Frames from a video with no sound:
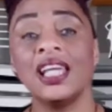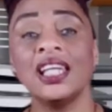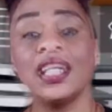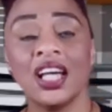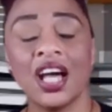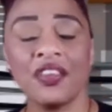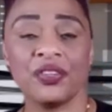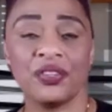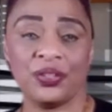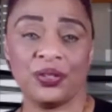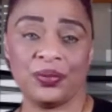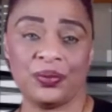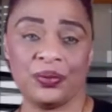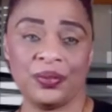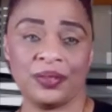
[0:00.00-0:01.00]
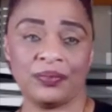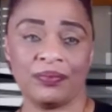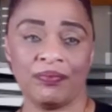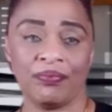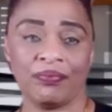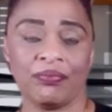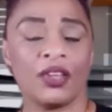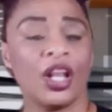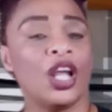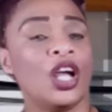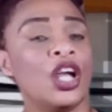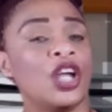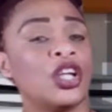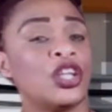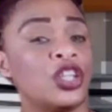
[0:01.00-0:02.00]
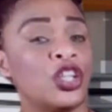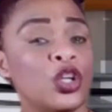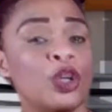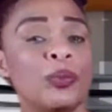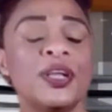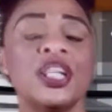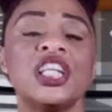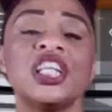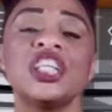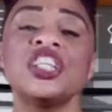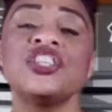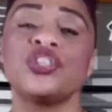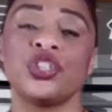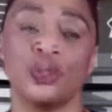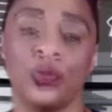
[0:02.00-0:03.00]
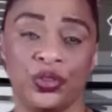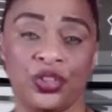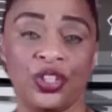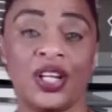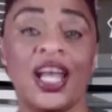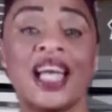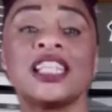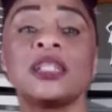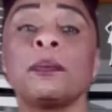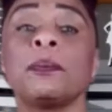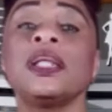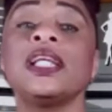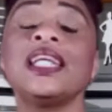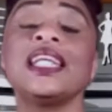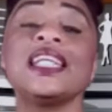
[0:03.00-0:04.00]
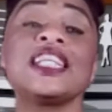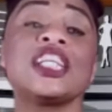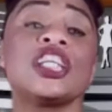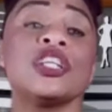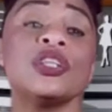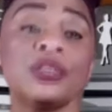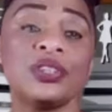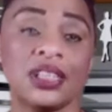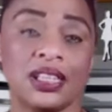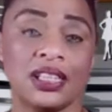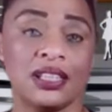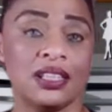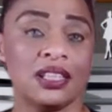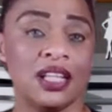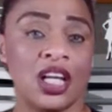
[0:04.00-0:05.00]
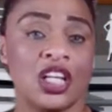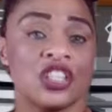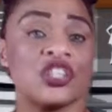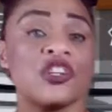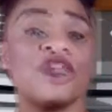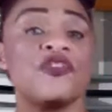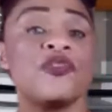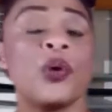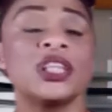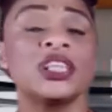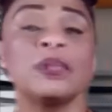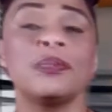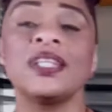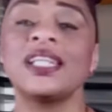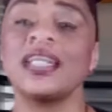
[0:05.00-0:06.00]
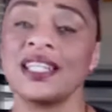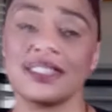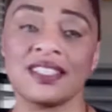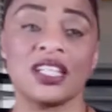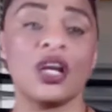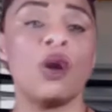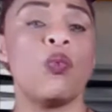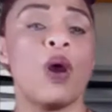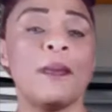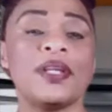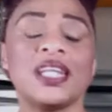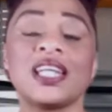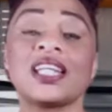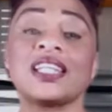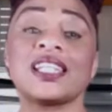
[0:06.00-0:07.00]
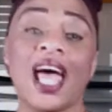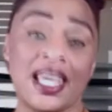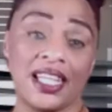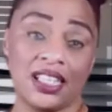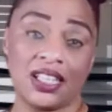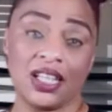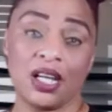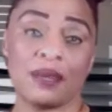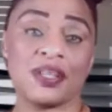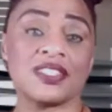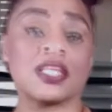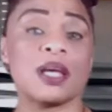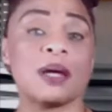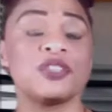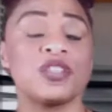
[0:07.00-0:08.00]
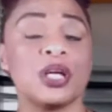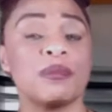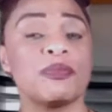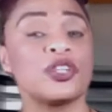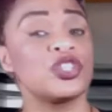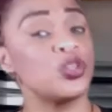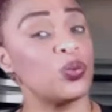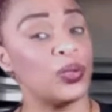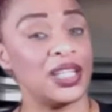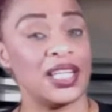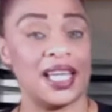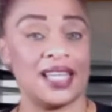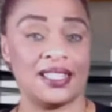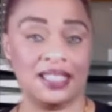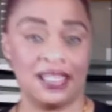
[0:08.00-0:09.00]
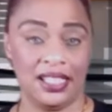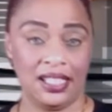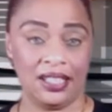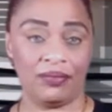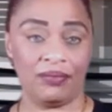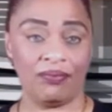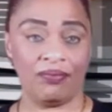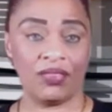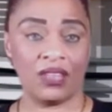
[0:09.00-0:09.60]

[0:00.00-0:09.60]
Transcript: In other news, Cuba Gooding Jr. has pleaded guilty to forcibly kissing a woman at a nightclub in September 2018.